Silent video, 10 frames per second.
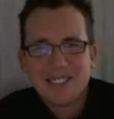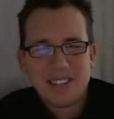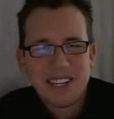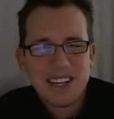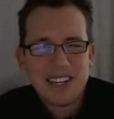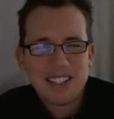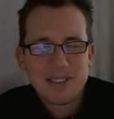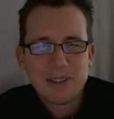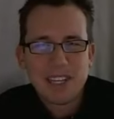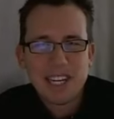Very
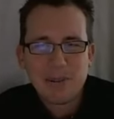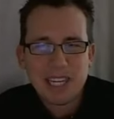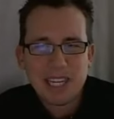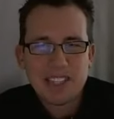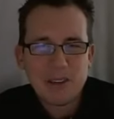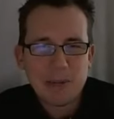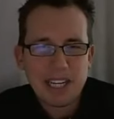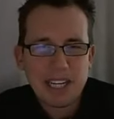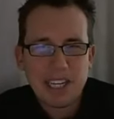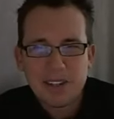awesome. Okay, well, thanks,
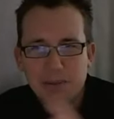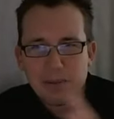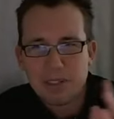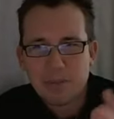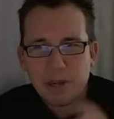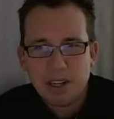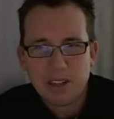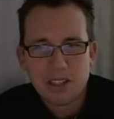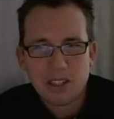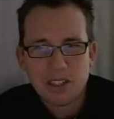everybody. Now comes the part
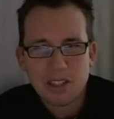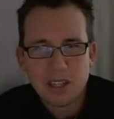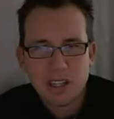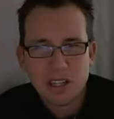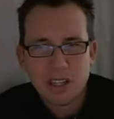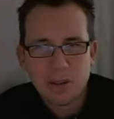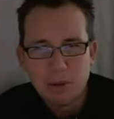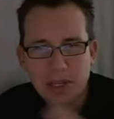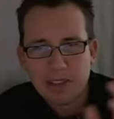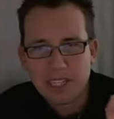of the show where
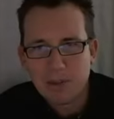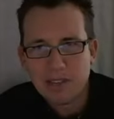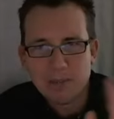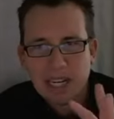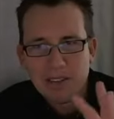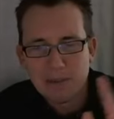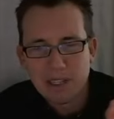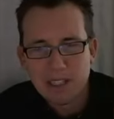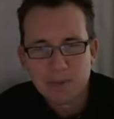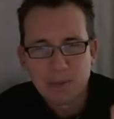we all just kind of wave
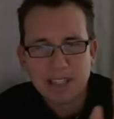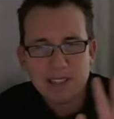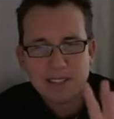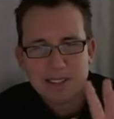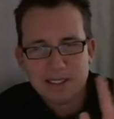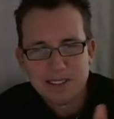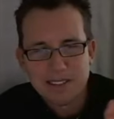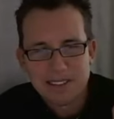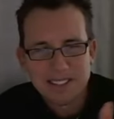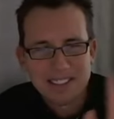goodbye from our little
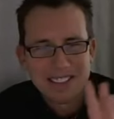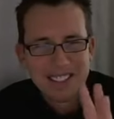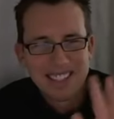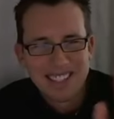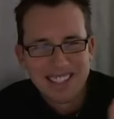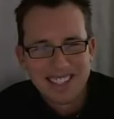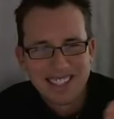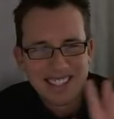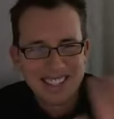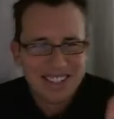boxes.
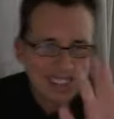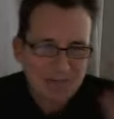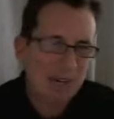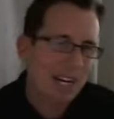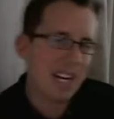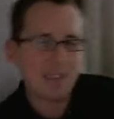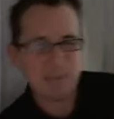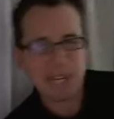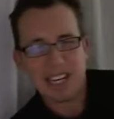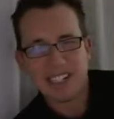Okay,
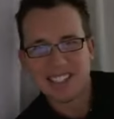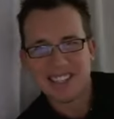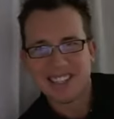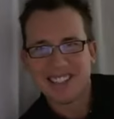bye. Bye,